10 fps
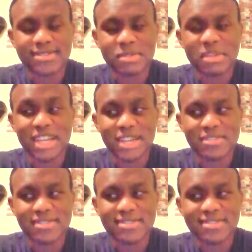in my life.
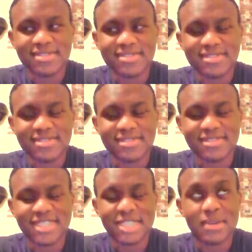
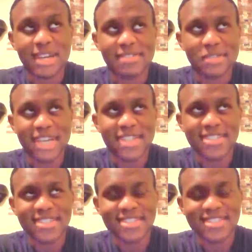Does anyone have
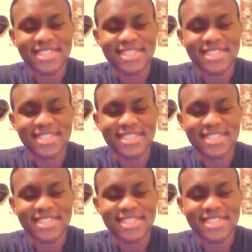cats?